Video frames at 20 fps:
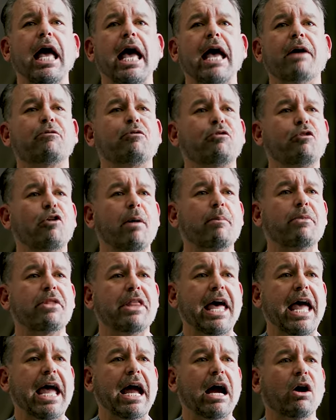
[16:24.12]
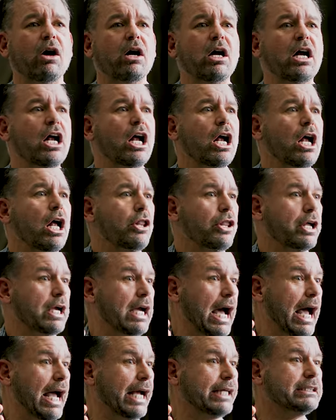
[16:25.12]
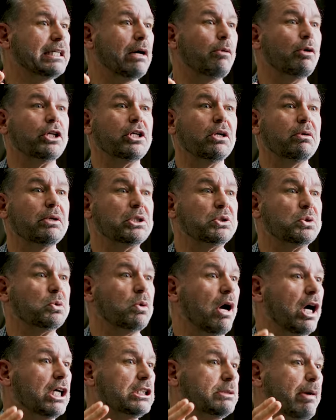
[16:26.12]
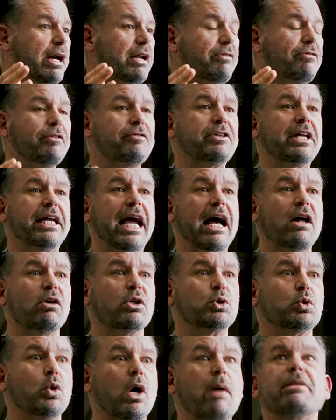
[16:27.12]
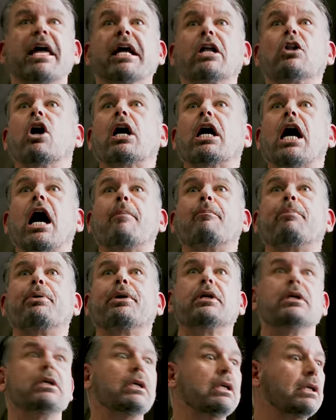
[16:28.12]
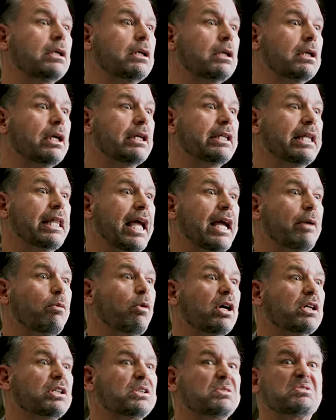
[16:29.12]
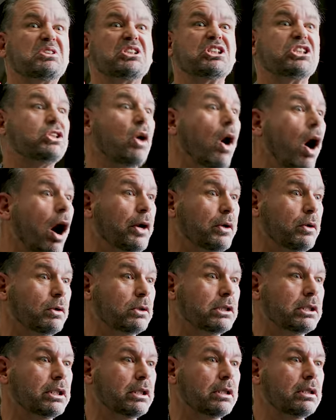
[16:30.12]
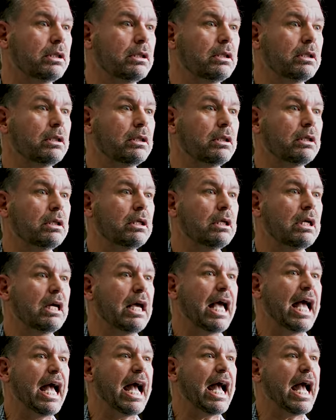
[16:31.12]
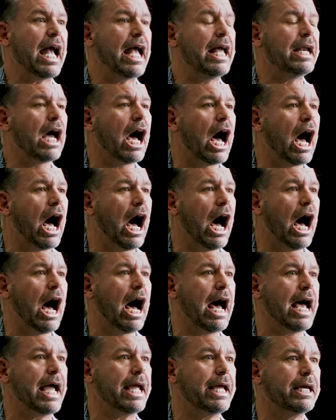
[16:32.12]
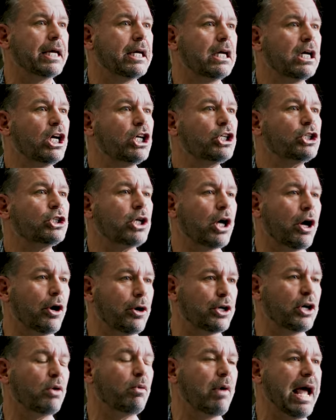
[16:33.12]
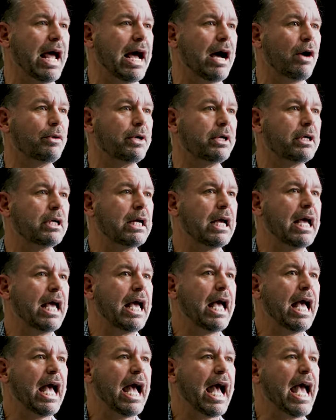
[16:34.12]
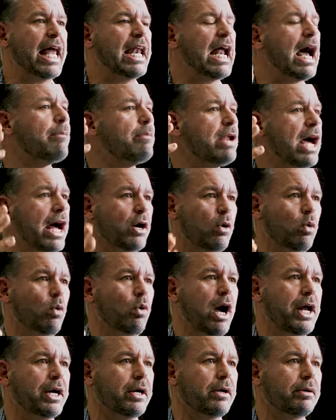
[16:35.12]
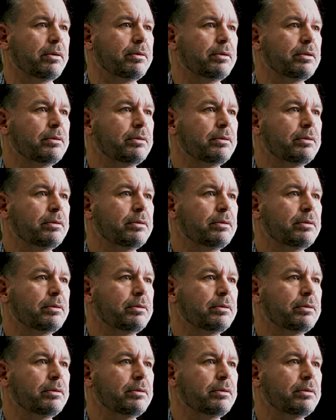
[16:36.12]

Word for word: And from there, the guys that were doing drugs by the 50 gallon drum, they look up. They were startled. And I turned around and I'm not a runner.